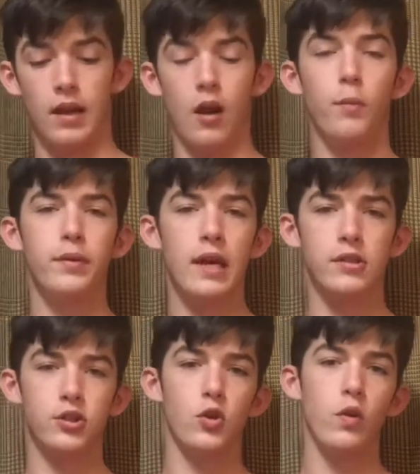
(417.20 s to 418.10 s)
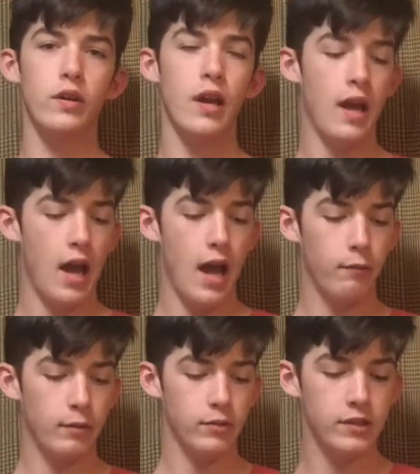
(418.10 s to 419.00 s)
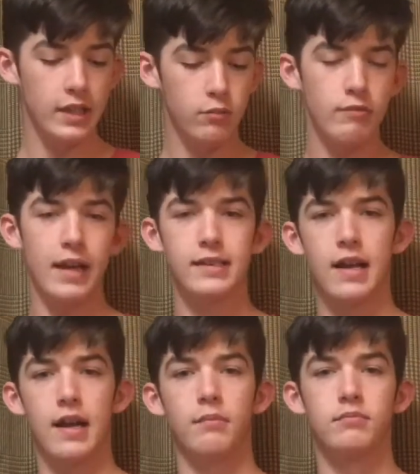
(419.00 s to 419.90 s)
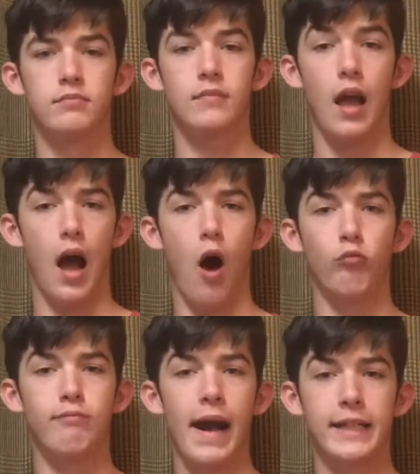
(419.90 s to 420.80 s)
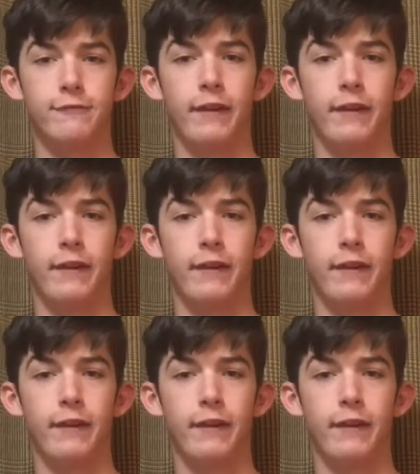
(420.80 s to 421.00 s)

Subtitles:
I hope you guys enjoyed, and we will see you next time on Bass